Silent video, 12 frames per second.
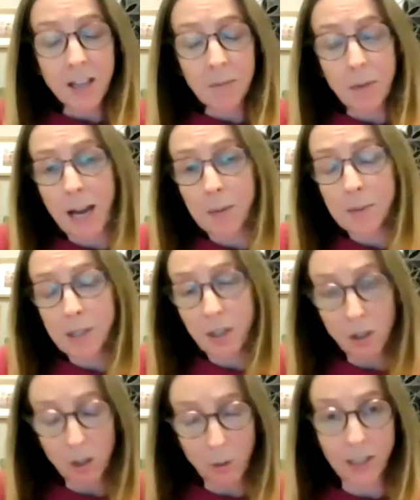perhaps a
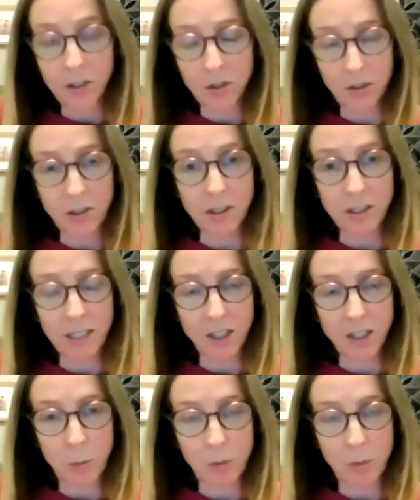new entrant into the